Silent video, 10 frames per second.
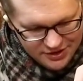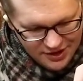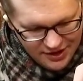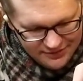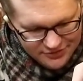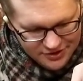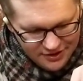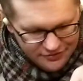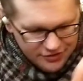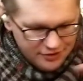not have the
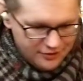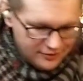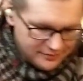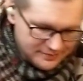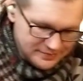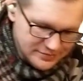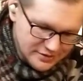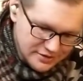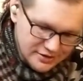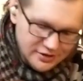cover at all.
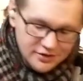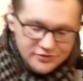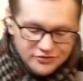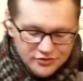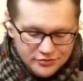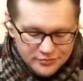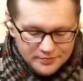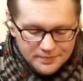So